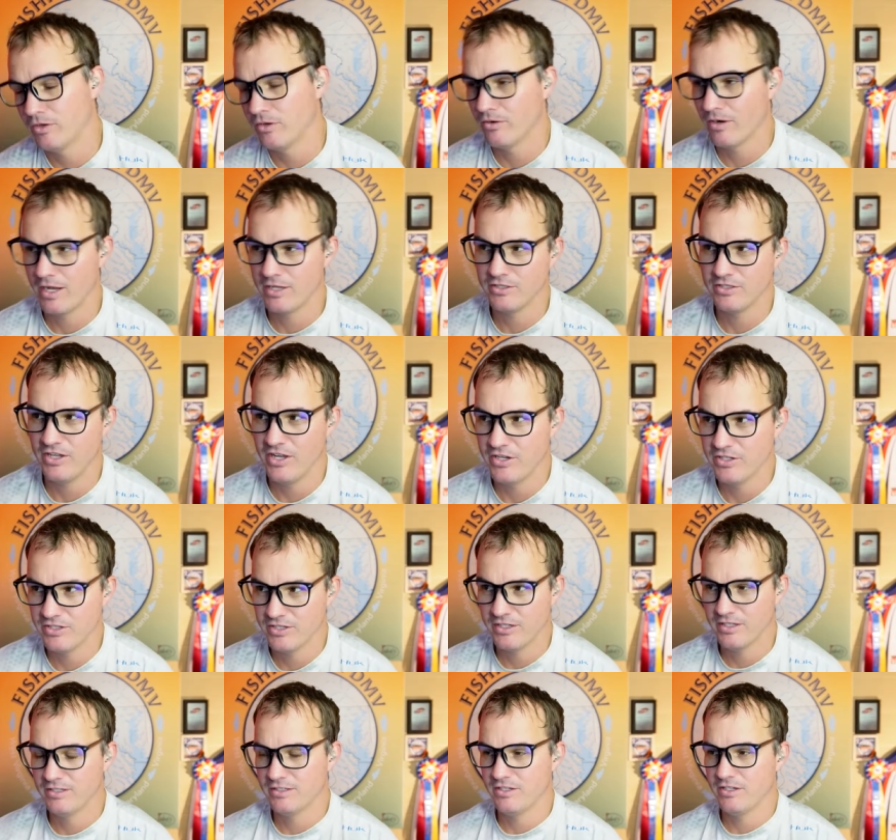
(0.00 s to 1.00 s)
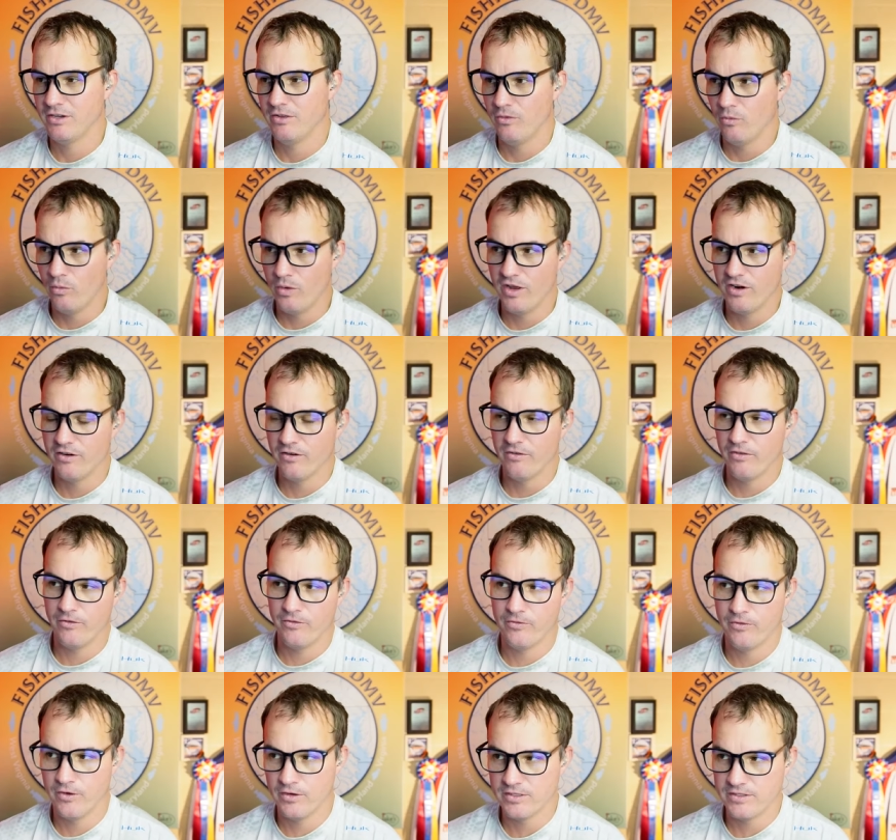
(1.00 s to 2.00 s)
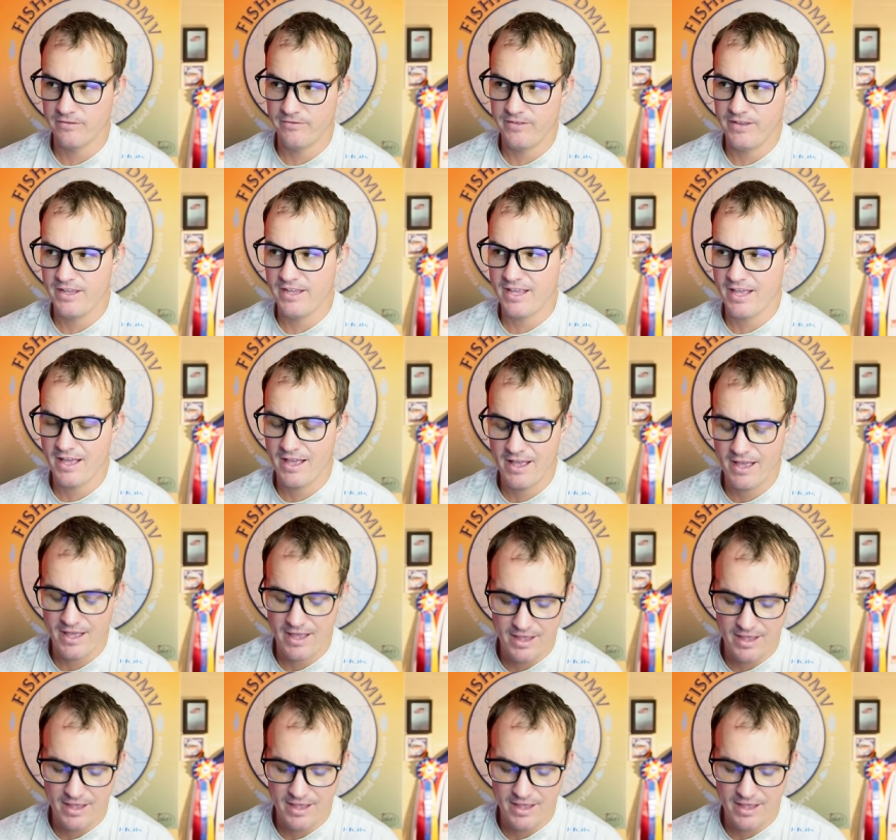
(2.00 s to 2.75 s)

Congratulations. You know, the winner of the first V K